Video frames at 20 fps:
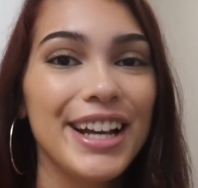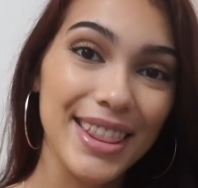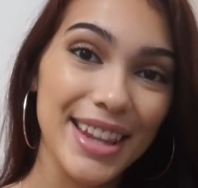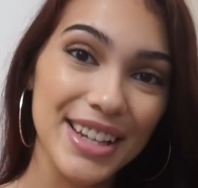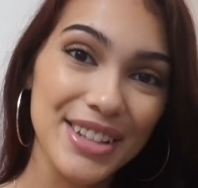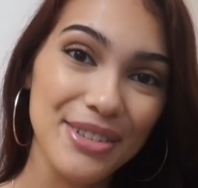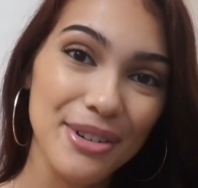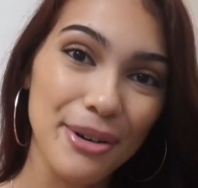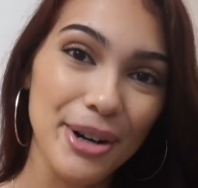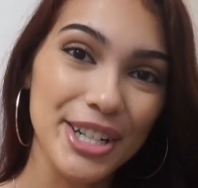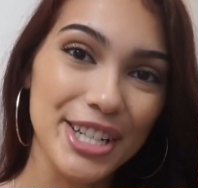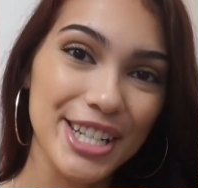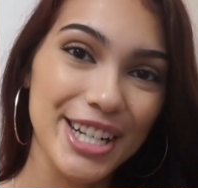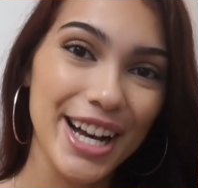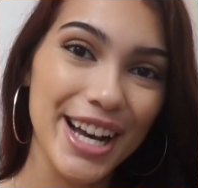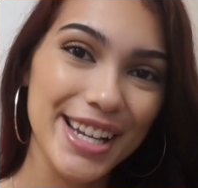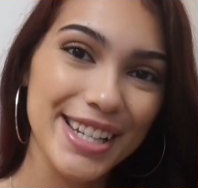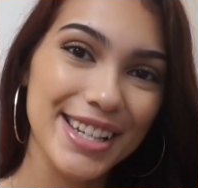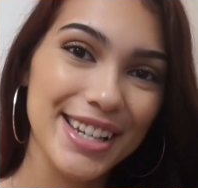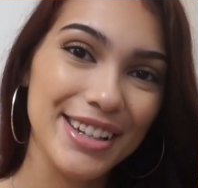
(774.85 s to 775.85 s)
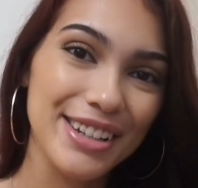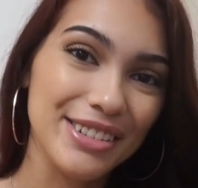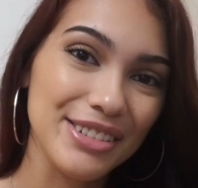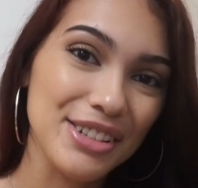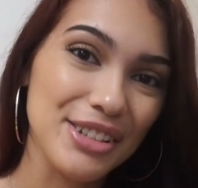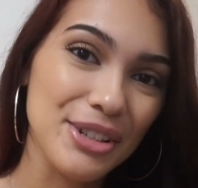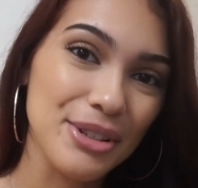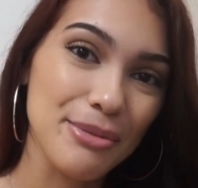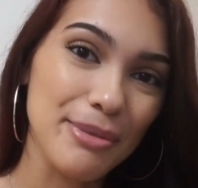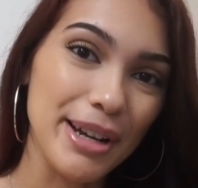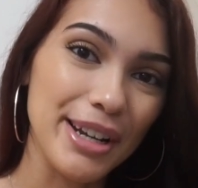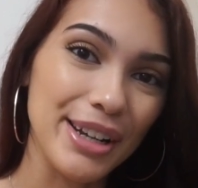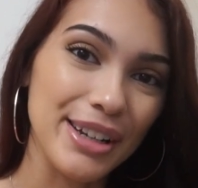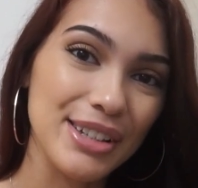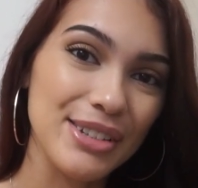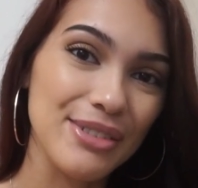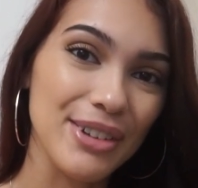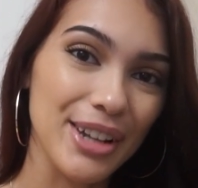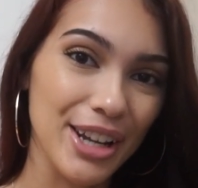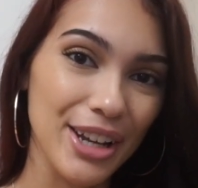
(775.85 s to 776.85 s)
Thanks for watching, guys, and I'll see you in my
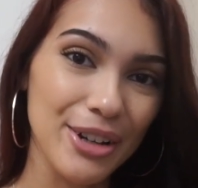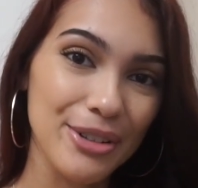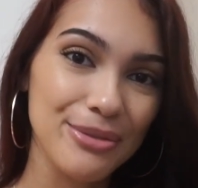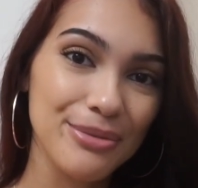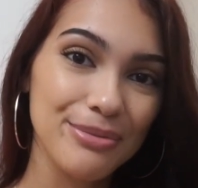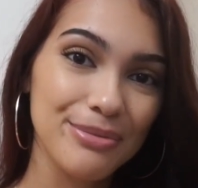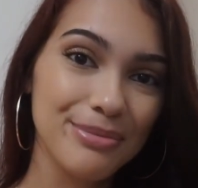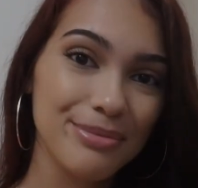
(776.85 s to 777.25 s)
next video.